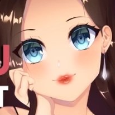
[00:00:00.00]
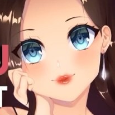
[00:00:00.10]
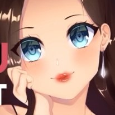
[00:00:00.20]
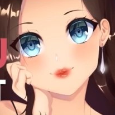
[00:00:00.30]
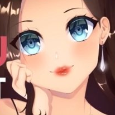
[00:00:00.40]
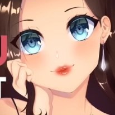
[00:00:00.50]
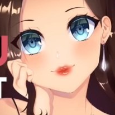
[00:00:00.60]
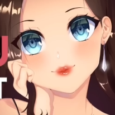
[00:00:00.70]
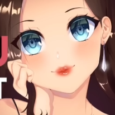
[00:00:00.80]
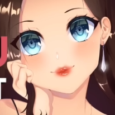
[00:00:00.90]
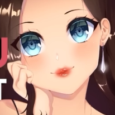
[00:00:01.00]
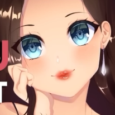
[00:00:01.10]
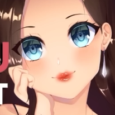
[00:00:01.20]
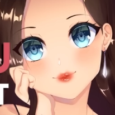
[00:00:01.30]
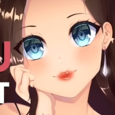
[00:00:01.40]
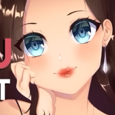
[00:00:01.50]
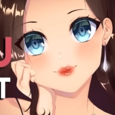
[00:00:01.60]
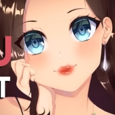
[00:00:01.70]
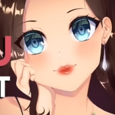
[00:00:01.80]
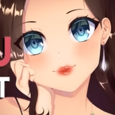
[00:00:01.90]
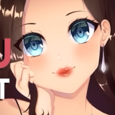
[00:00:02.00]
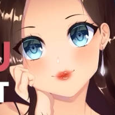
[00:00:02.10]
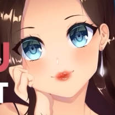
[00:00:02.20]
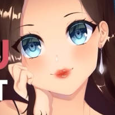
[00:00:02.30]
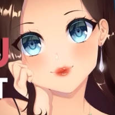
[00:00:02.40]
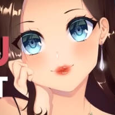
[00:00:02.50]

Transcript: Can I be honest with you though? Like,